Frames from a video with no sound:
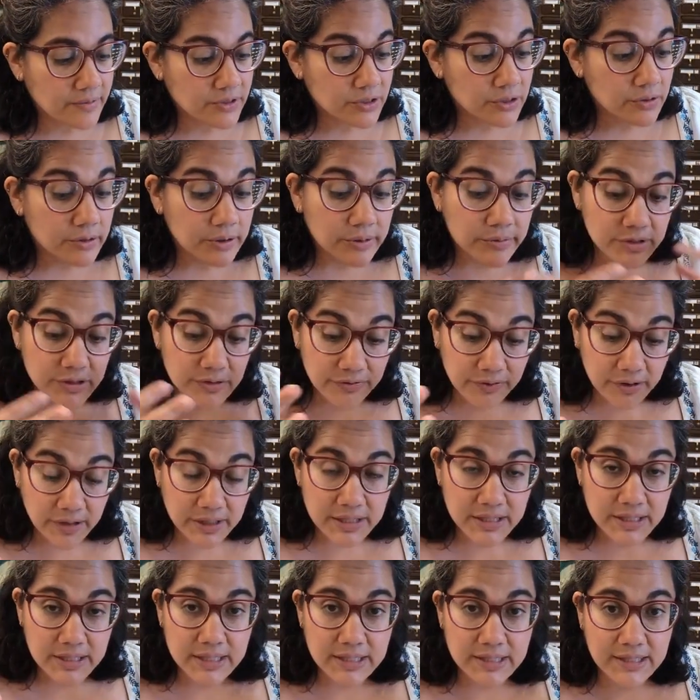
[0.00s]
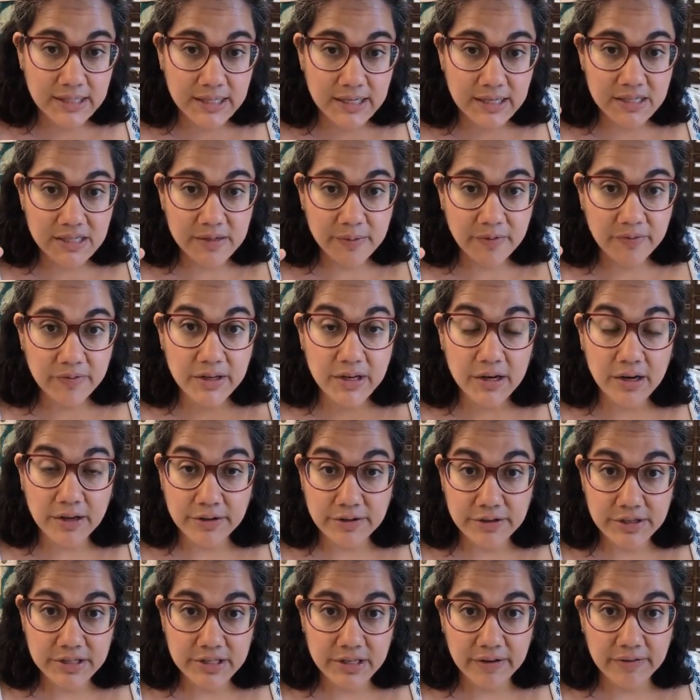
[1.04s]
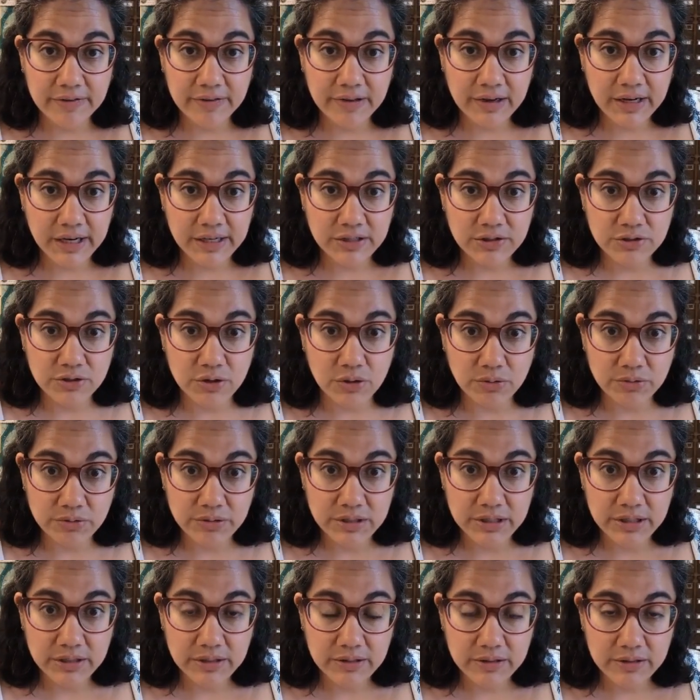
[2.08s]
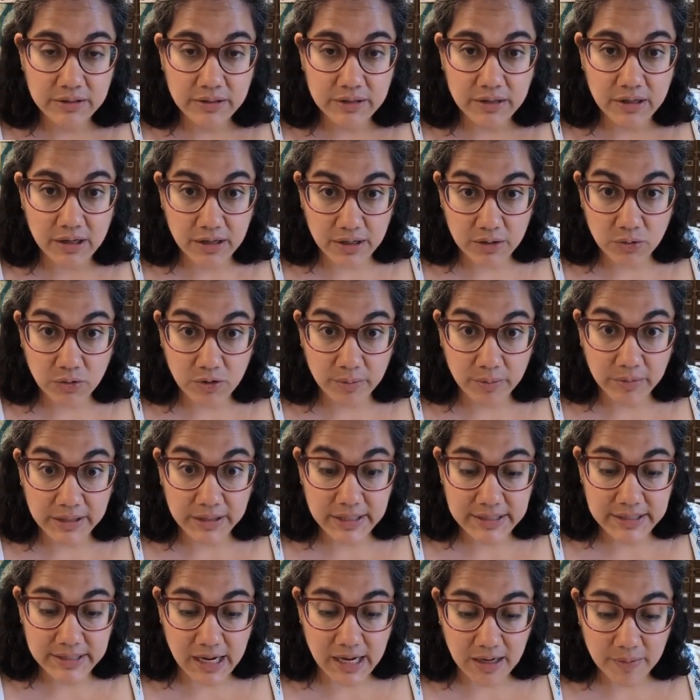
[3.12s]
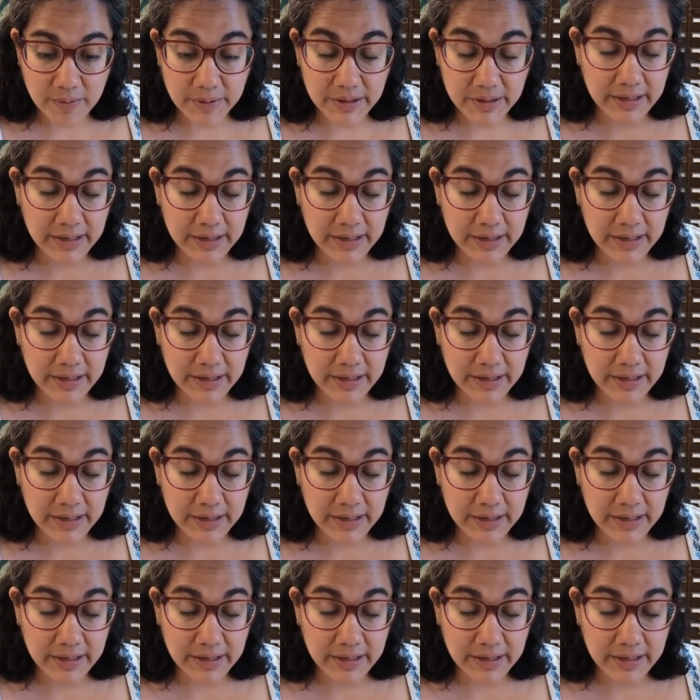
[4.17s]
So it was fun to see some of the other stuff that I don't normally stock,